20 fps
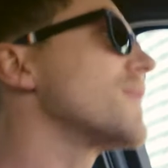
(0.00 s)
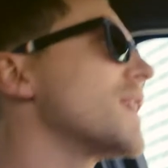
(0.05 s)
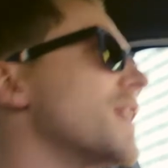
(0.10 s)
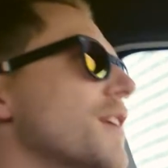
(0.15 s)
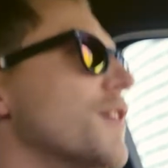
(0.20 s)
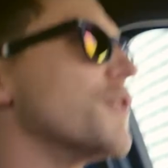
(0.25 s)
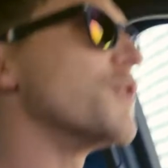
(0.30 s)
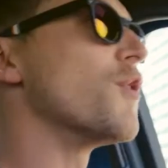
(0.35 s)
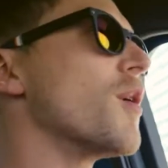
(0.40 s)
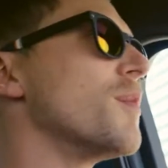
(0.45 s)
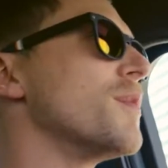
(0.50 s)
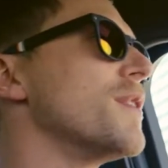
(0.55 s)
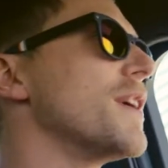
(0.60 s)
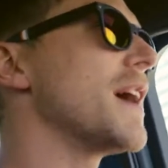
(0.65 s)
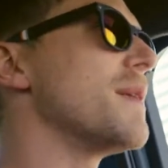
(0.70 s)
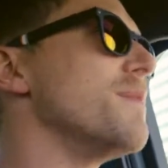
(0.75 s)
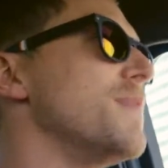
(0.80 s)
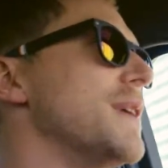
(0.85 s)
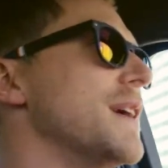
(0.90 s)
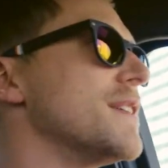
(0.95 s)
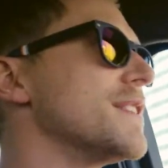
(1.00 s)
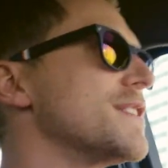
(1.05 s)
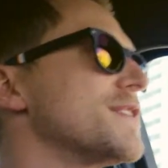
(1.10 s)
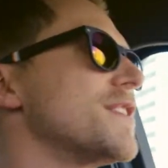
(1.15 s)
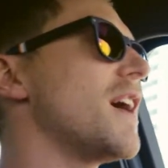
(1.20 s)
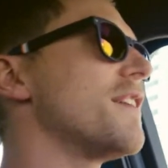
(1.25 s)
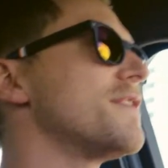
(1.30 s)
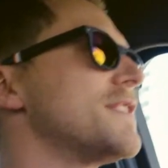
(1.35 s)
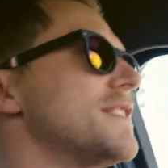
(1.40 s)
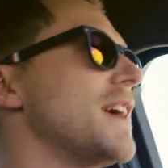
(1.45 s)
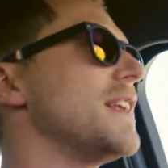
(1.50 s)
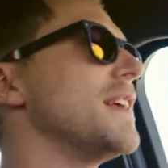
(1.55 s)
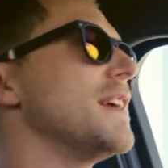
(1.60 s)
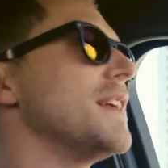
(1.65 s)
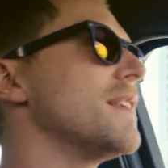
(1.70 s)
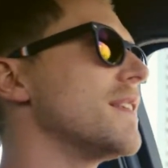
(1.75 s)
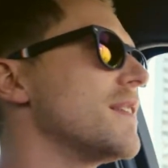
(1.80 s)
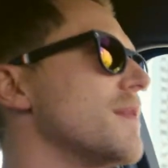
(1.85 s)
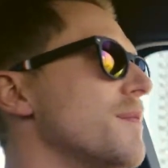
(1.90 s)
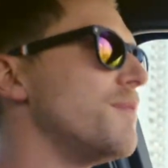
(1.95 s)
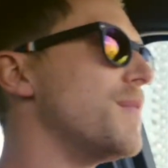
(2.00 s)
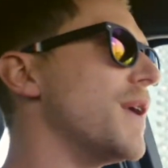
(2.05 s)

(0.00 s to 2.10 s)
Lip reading: You know, normally I'd be in a soft setting,